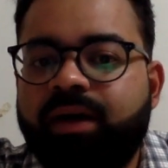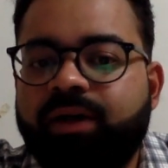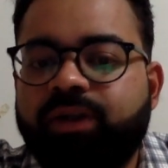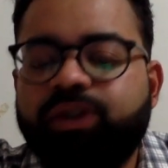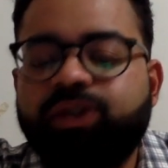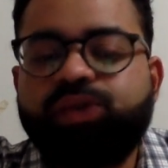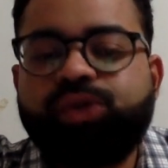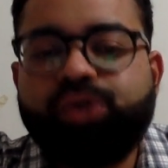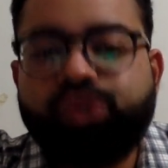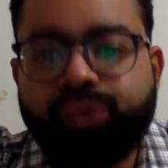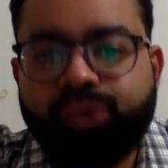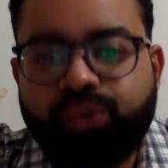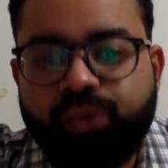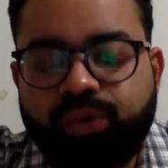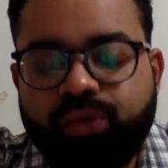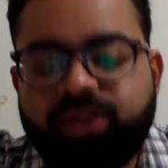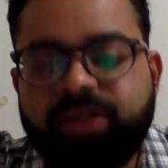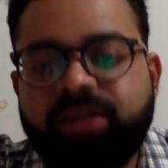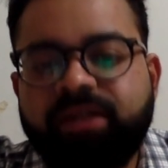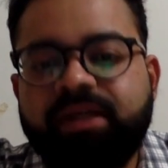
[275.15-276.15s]
to
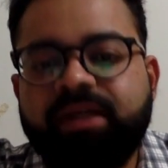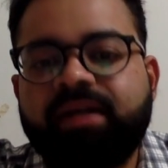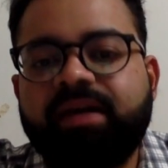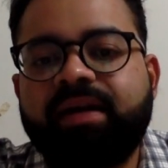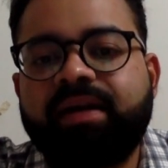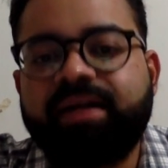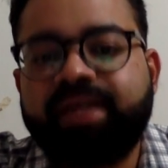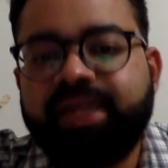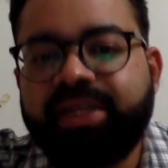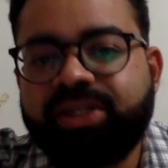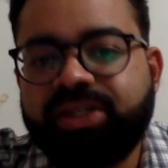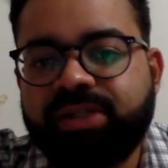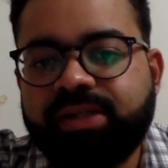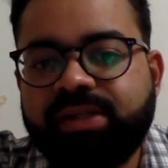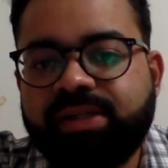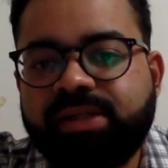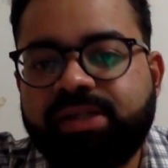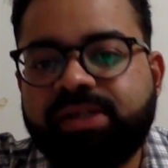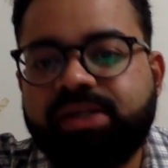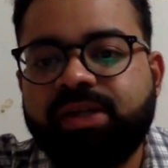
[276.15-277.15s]
suit the
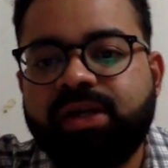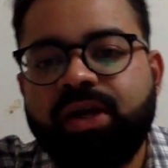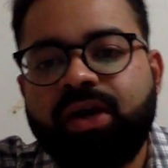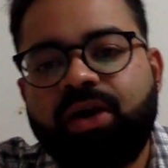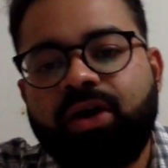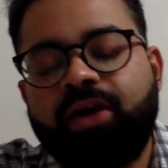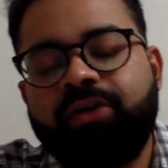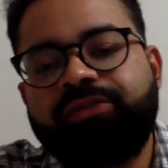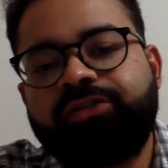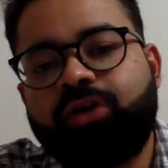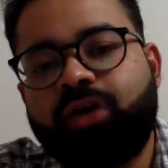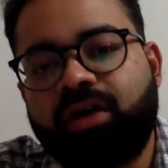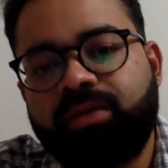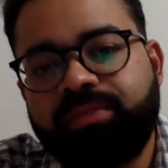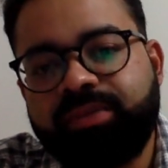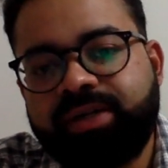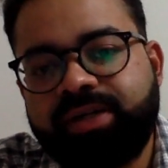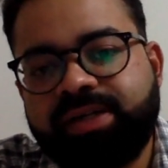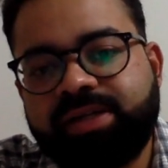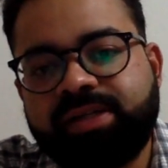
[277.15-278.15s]
conditions of
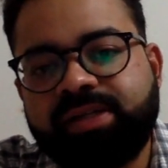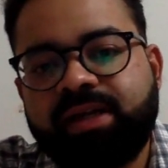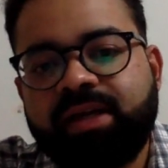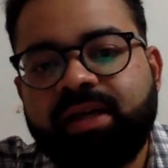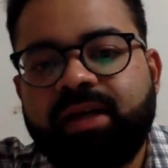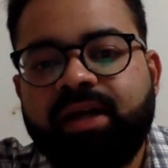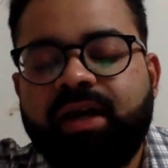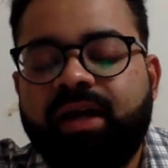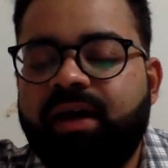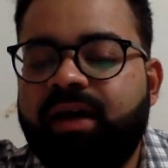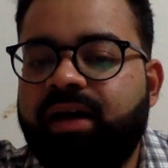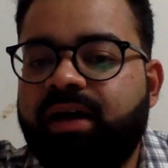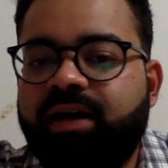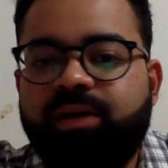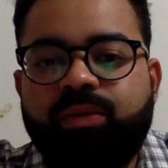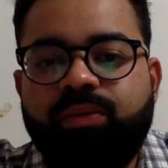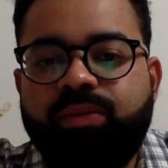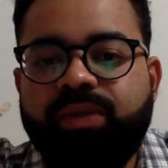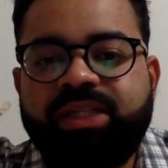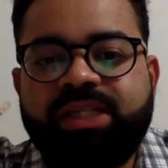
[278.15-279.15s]
commerce
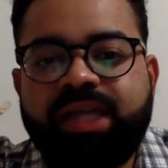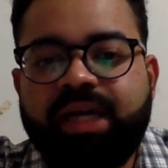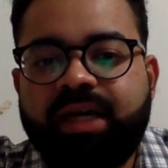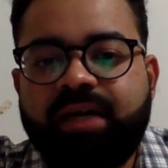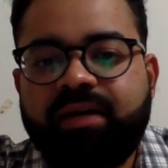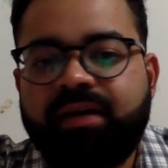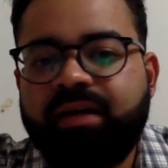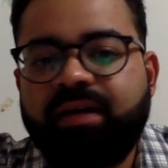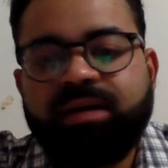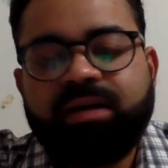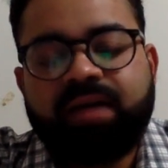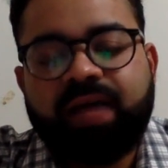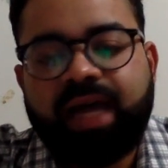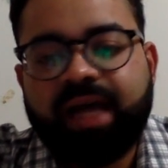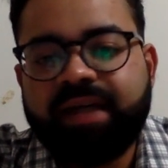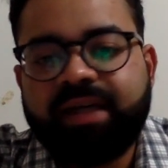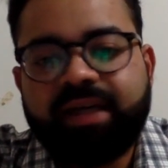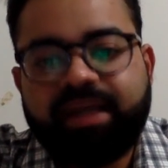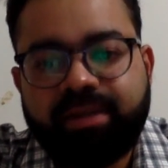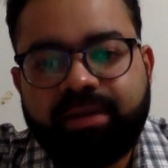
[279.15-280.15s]
which are
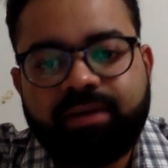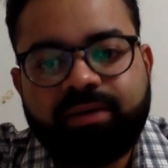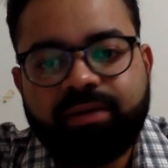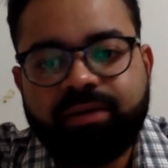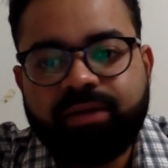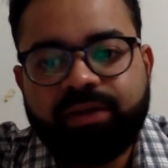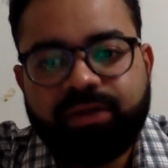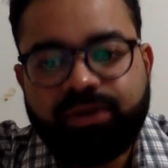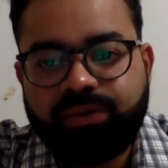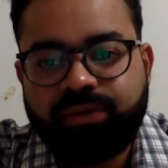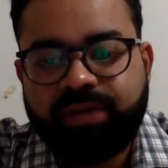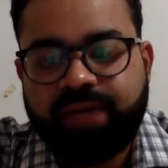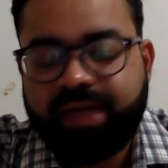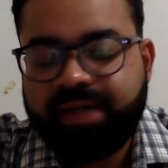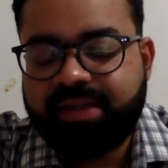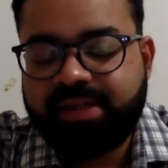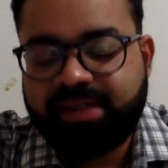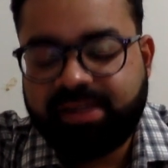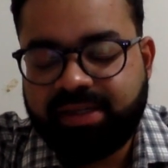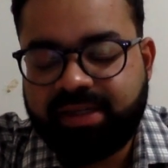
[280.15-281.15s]
akin to
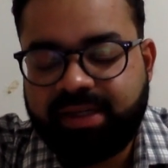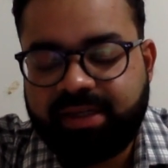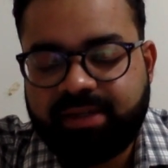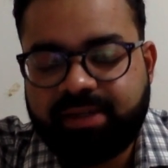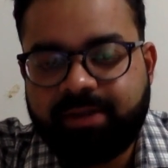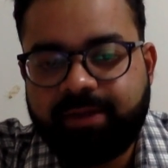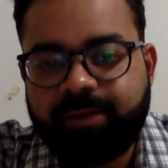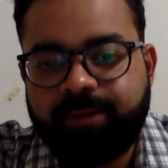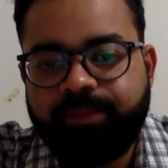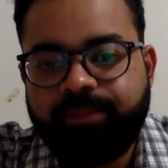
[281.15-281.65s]
that state.